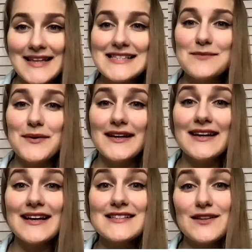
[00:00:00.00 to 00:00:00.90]
Speaking
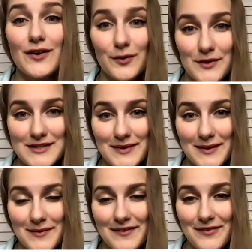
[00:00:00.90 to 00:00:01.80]
has always
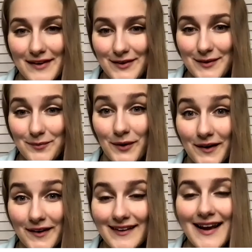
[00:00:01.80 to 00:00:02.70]
been my favorite
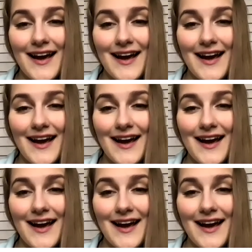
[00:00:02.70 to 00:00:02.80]
part.